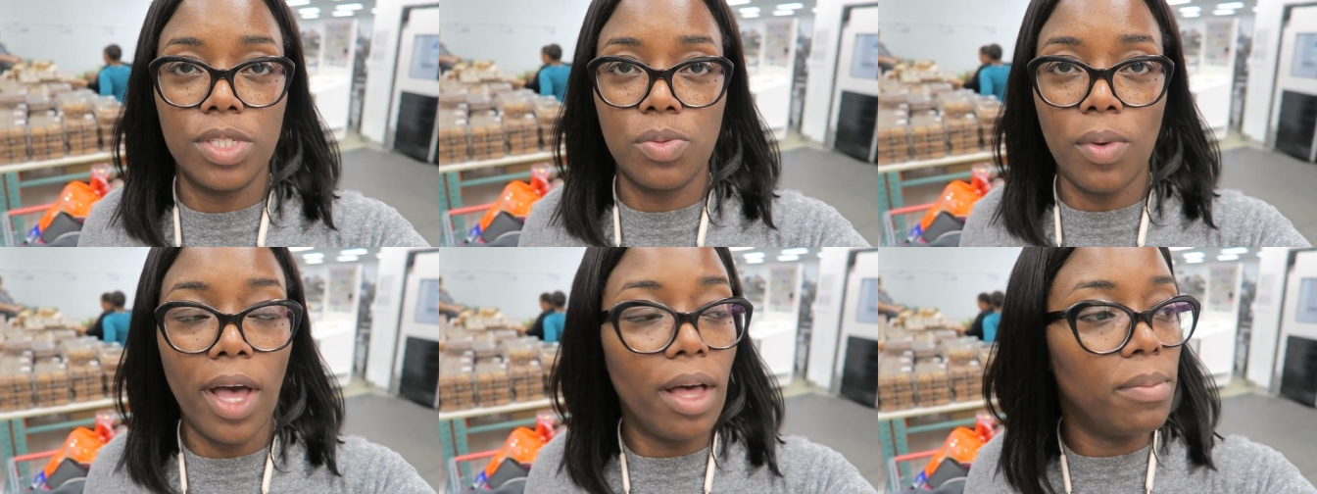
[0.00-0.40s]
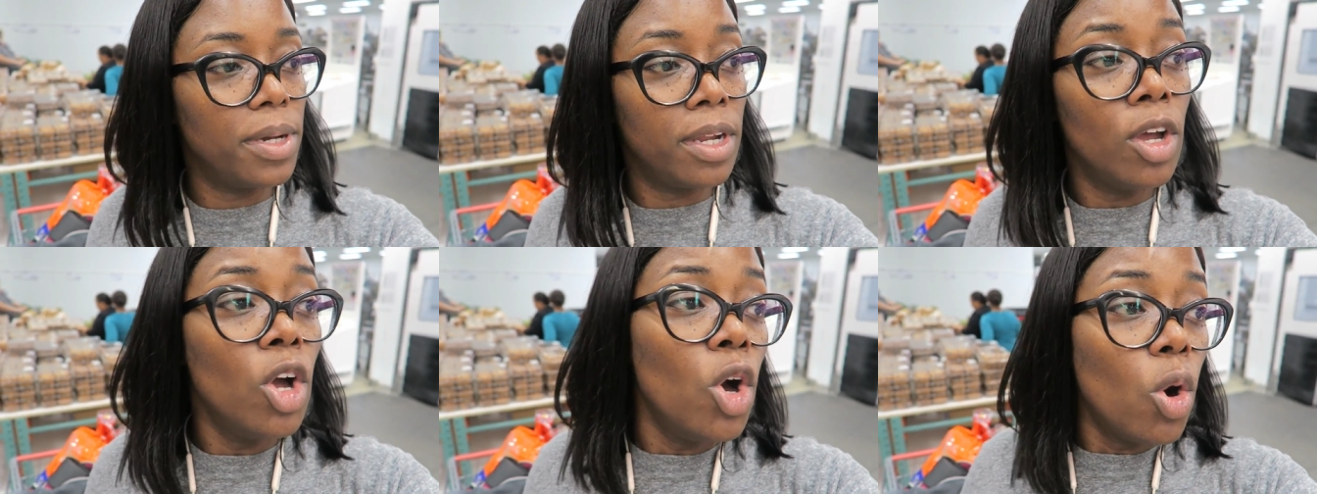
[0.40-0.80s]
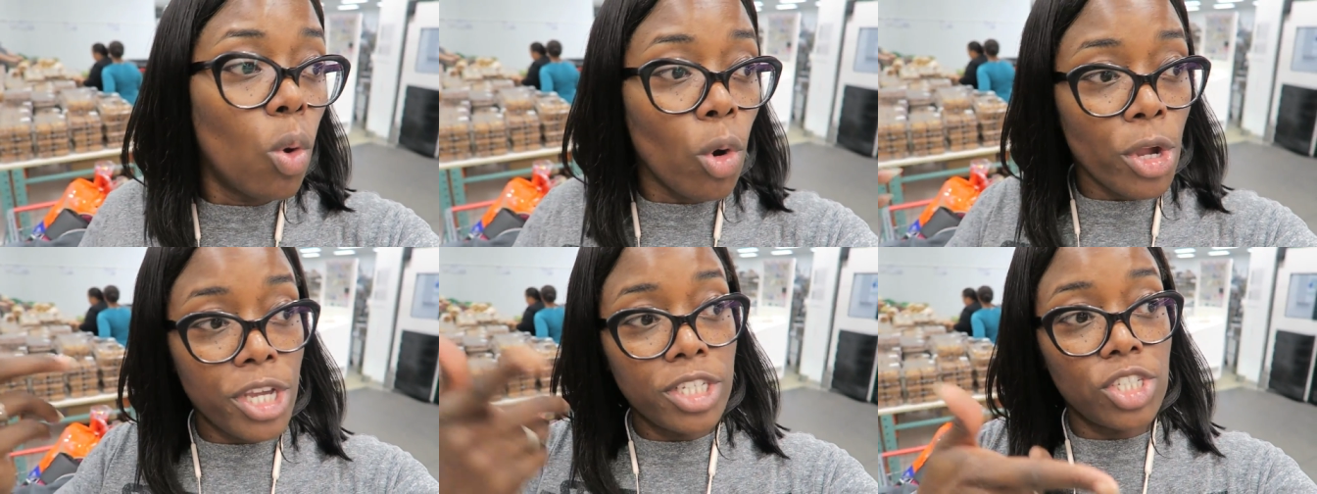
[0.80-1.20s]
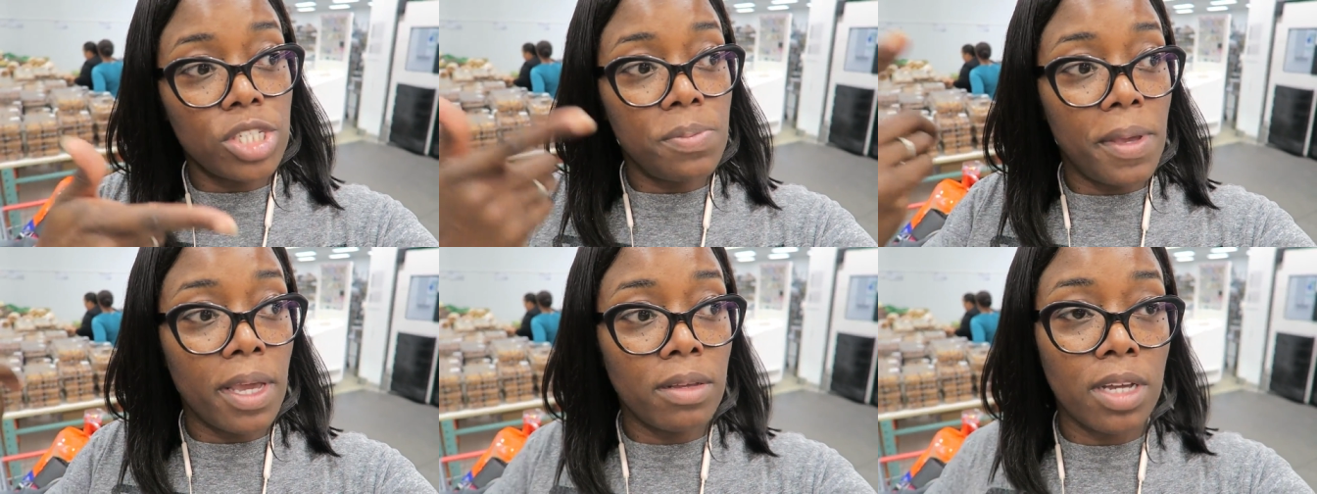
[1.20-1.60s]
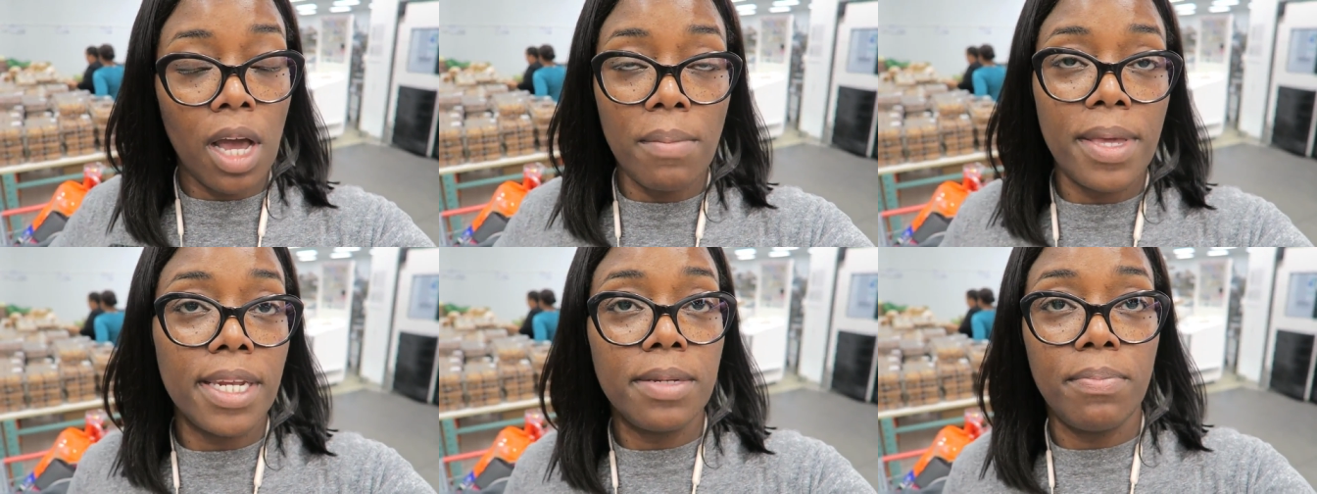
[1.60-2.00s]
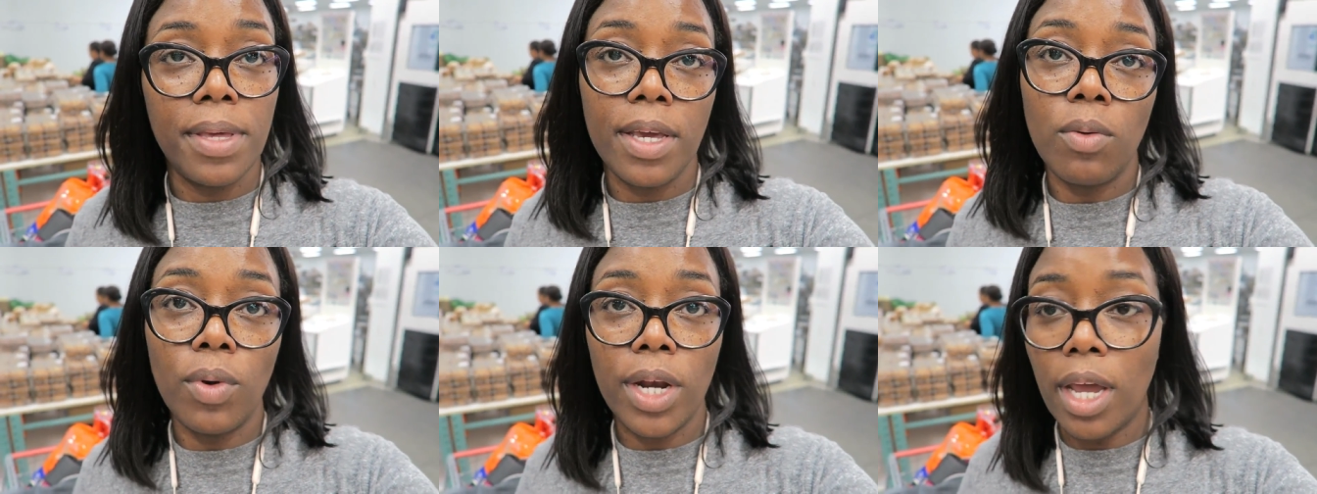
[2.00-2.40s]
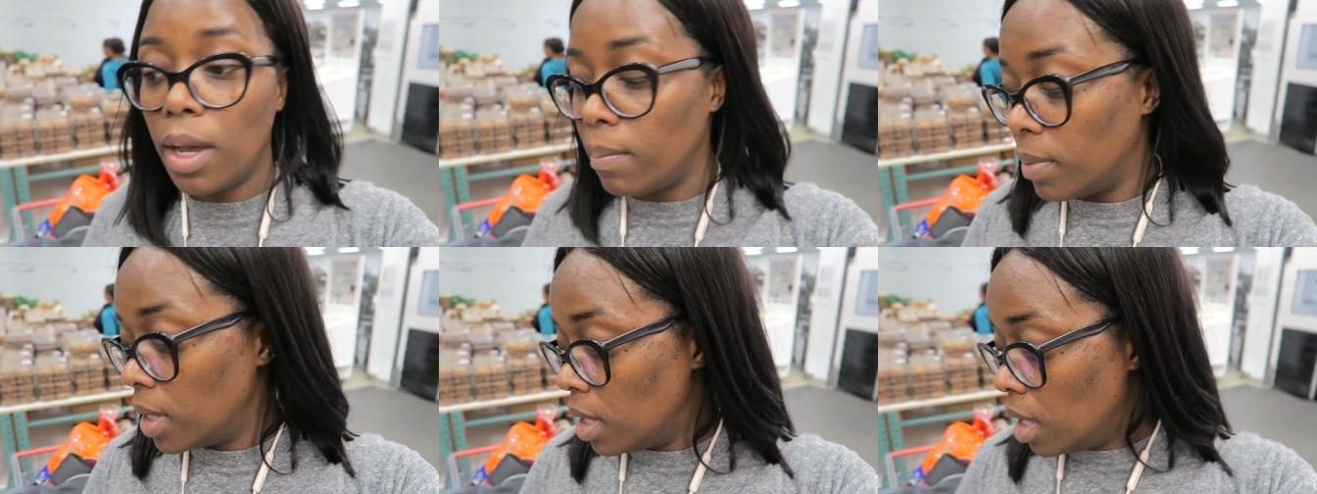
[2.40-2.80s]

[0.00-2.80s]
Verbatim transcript: as well, but or you can just pick come in and pick one up.